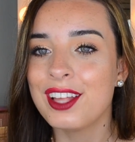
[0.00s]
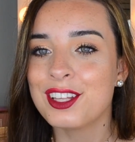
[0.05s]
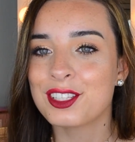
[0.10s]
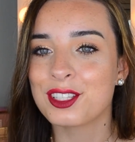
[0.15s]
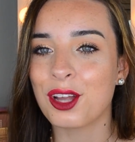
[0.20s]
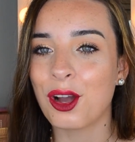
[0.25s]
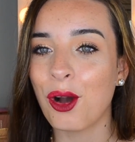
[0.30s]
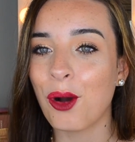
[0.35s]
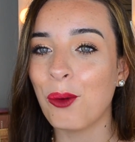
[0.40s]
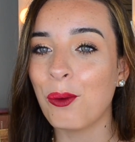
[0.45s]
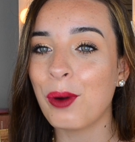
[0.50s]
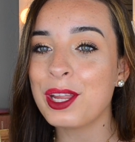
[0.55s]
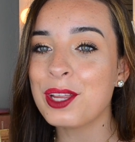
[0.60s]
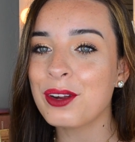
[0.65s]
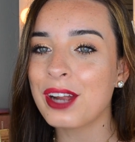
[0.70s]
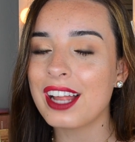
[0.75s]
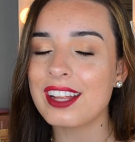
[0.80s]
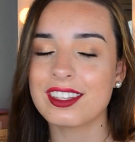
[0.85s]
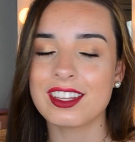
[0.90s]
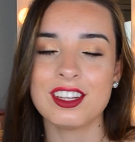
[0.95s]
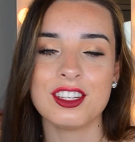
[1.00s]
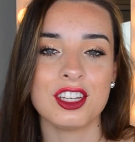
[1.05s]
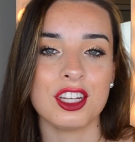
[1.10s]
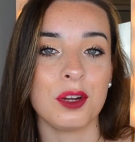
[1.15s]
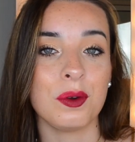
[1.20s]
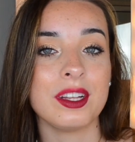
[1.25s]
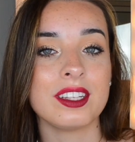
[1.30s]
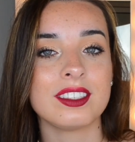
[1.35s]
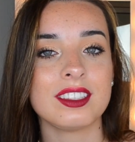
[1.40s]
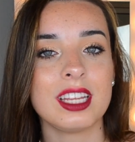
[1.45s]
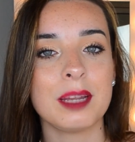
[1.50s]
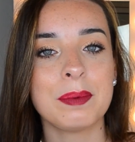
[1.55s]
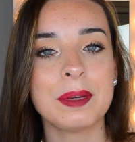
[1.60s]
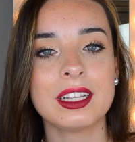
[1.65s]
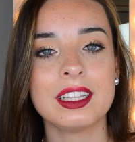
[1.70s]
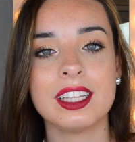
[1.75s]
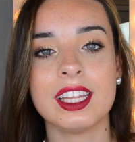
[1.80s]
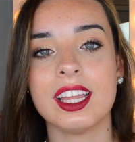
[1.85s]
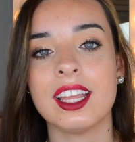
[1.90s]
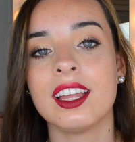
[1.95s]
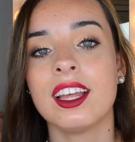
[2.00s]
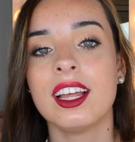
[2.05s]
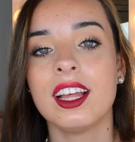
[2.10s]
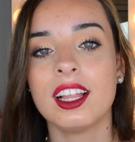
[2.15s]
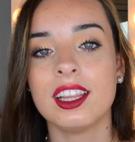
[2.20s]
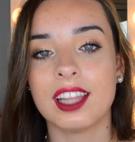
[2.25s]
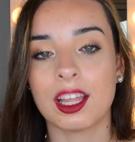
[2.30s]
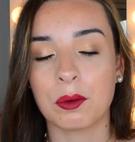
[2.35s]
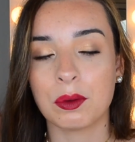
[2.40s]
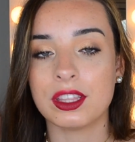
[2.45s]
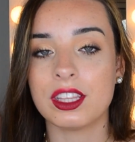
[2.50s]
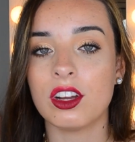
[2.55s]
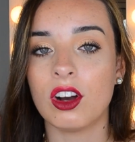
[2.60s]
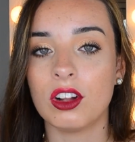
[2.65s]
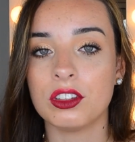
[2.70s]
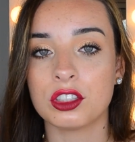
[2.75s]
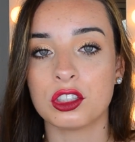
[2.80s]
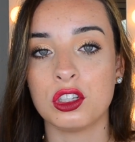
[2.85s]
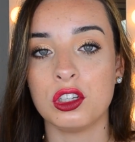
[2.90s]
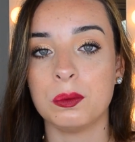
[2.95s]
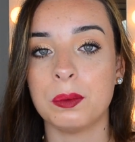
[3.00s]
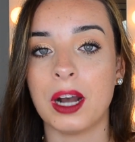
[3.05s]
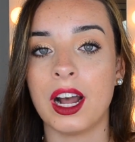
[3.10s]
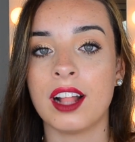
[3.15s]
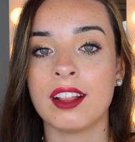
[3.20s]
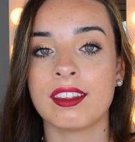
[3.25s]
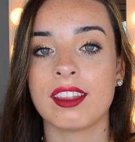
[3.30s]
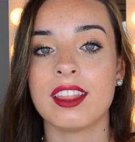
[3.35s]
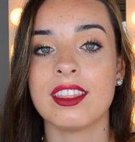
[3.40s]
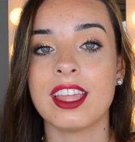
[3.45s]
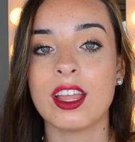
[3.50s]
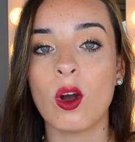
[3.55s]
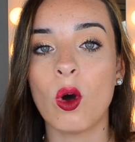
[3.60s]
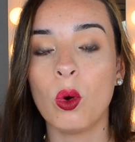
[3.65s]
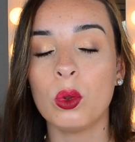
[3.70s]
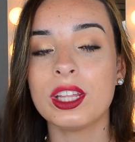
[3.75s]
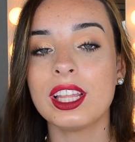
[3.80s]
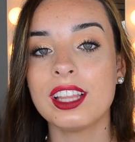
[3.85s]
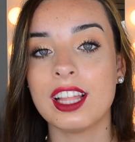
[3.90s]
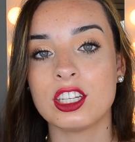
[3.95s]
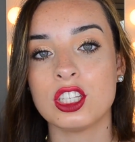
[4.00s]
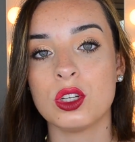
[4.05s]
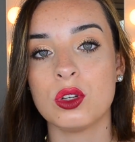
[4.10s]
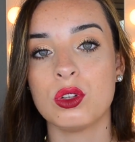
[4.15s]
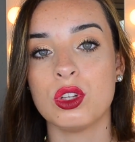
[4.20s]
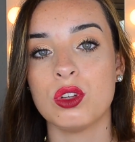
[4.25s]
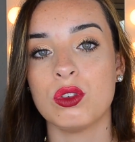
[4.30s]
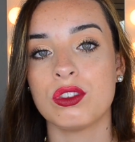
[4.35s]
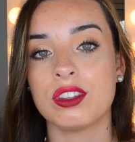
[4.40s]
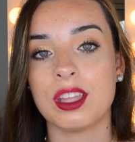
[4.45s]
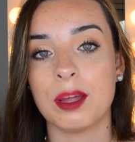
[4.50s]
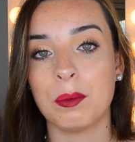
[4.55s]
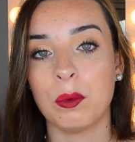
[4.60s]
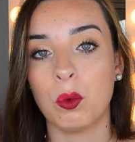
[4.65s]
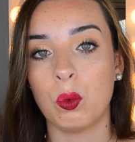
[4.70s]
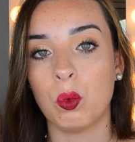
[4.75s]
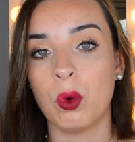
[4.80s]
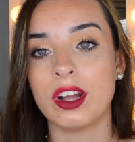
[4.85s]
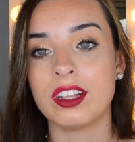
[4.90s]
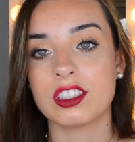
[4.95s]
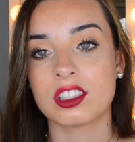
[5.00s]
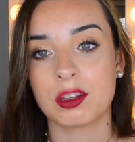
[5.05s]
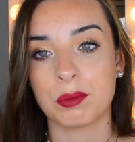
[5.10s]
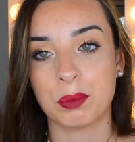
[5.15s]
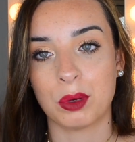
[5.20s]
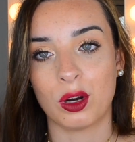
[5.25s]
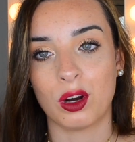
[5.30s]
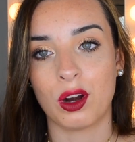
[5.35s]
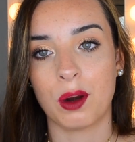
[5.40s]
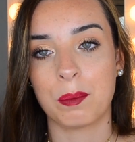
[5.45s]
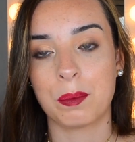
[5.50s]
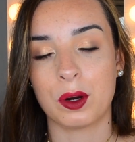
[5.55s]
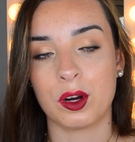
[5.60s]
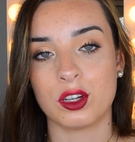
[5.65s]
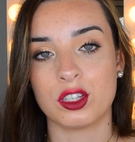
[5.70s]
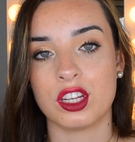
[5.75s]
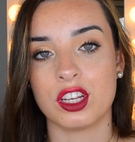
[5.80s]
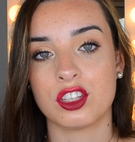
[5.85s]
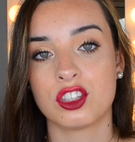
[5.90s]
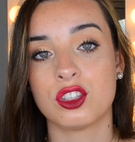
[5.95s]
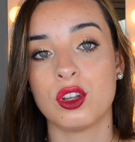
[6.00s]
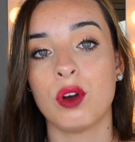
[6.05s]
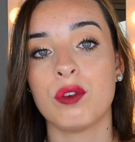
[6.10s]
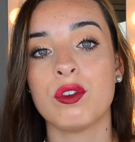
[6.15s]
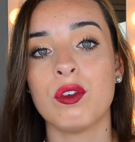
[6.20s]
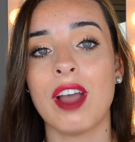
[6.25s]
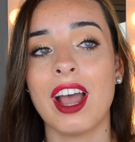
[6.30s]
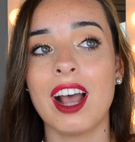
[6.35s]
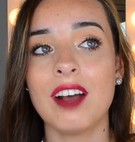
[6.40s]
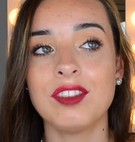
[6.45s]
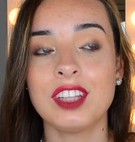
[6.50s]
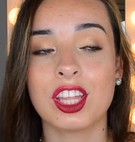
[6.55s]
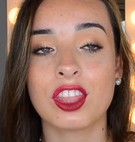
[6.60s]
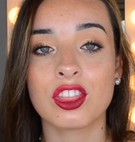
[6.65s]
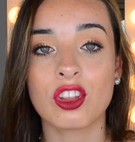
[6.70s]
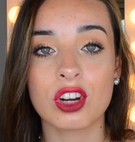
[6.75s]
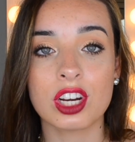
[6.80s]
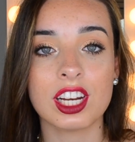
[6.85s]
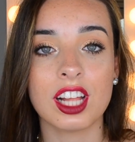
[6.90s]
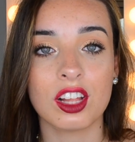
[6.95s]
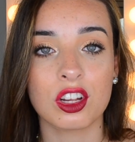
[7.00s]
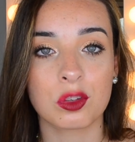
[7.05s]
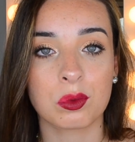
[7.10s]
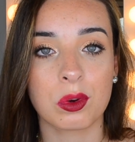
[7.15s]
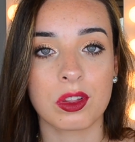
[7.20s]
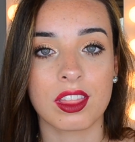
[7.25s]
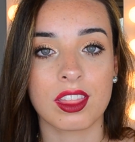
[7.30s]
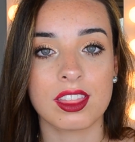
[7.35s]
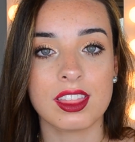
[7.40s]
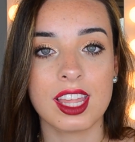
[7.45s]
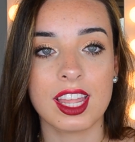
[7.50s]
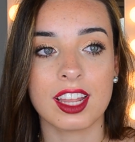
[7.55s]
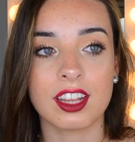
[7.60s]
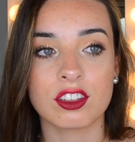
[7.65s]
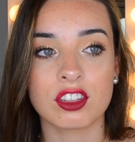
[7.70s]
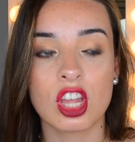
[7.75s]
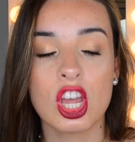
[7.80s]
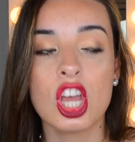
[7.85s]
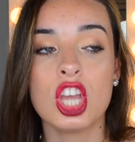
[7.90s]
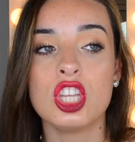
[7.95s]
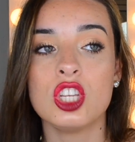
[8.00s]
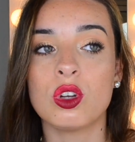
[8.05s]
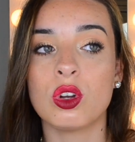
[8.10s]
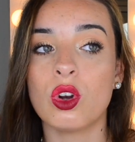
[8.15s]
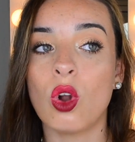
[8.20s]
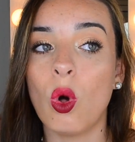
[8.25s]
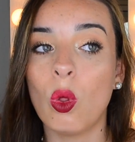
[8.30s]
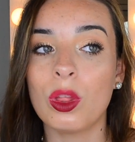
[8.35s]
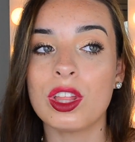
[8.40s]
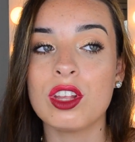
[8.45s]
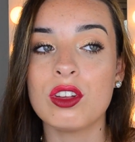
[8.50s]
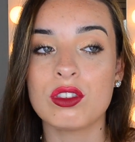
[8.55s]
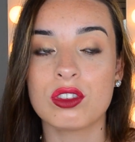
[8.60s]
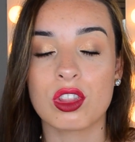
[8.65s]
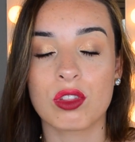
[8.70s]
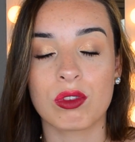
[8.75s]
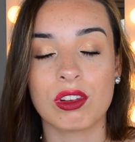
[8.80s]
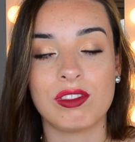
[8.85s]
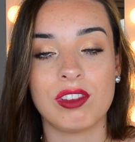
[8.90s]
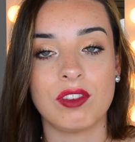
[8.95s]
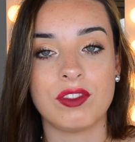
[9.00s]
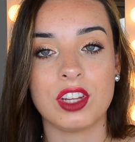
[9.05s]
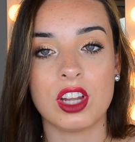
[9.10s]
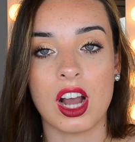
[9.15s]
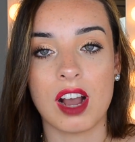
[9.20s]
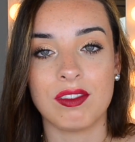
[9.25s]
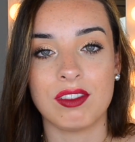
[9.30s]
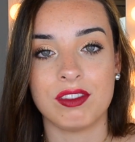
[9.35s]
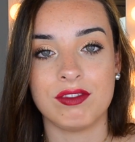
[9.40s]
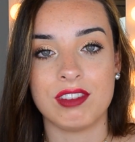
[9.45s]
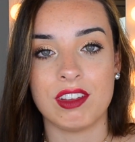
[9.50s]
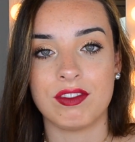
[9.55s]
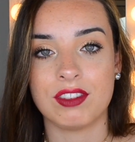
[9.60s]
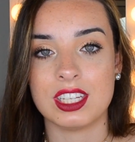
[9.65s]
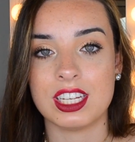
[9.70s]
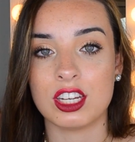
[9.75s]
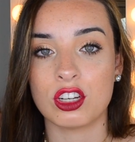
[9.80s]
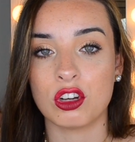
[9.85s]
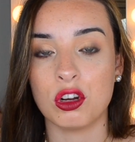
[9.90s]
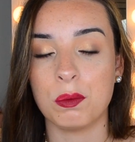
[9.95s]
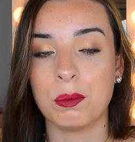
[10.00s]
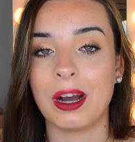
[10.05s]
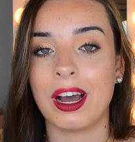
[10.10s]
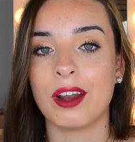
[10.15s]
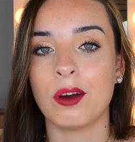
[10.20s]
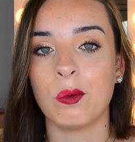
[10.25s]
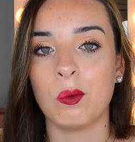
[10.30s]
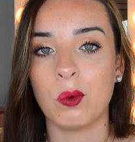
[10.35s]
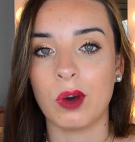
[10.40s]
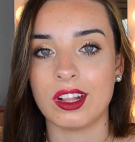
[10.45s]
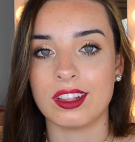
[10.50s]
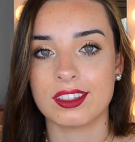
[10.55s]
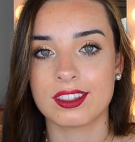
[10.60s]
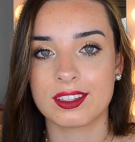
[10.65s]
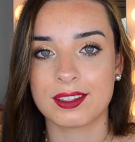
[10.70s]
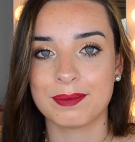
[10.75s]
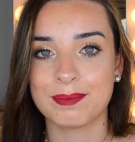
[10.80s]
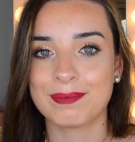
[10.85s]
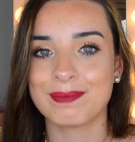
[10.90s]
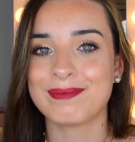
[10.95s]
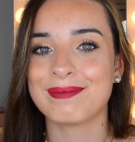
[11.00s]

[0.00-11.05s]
So what you guys can do is typically, like with the Ulta coupons, they only let you use them once per purchase. So if you have like $30 worth of things, you can only use the $3.50 off of 15 coupon once.